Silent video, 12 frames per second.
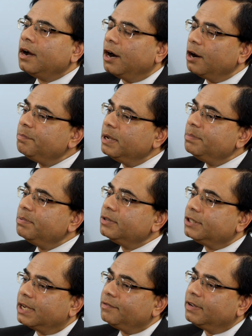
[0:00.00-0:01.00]
Are people
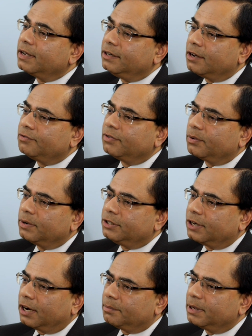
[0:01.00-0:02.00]
saving enough for
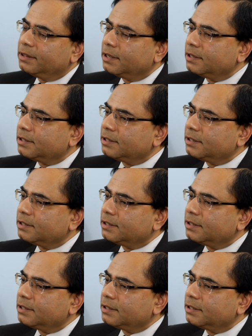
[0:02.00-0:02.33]
retirement these